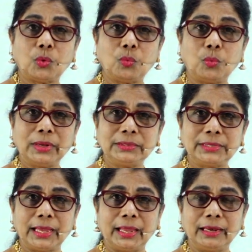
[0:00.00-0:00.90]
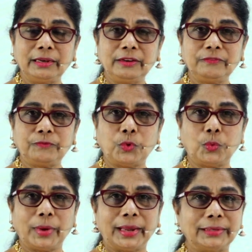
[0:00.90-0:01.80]
110
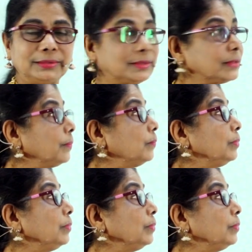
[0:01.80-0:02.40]
4 ones.